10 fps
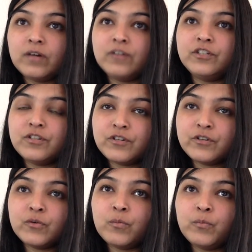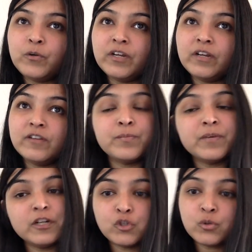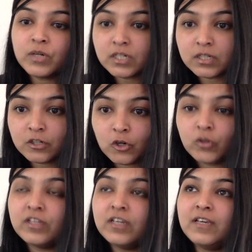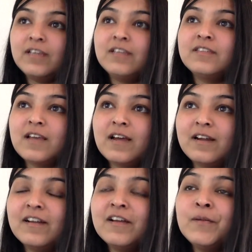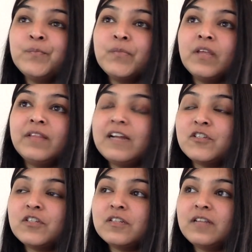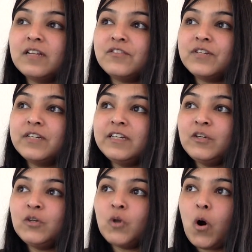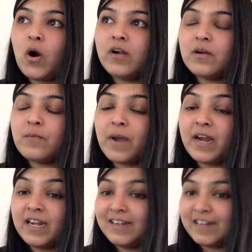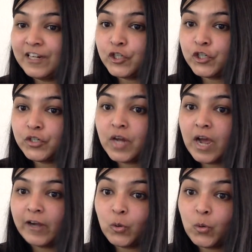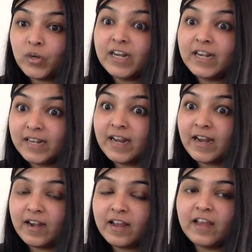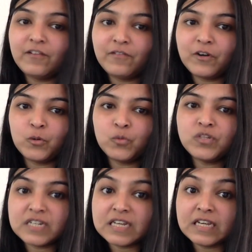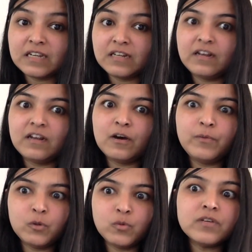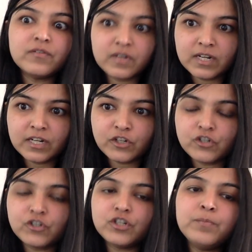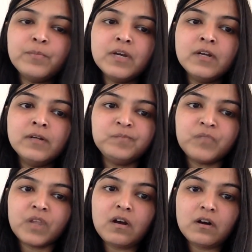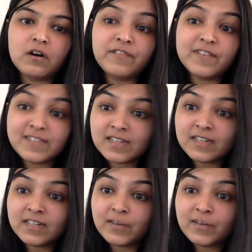just putting a spiritual turn on things, and that's really not my intention. I don't intend anyone to stay in an abusive relationship, physically